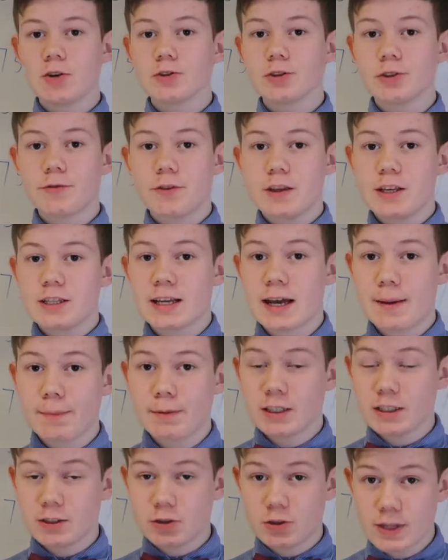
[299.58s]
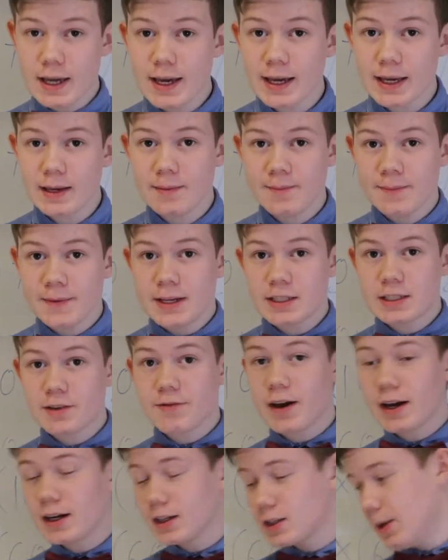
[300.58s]
odds of this happening today is in
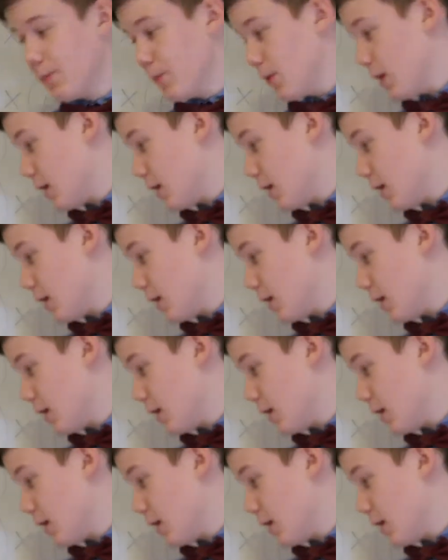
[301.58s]
fact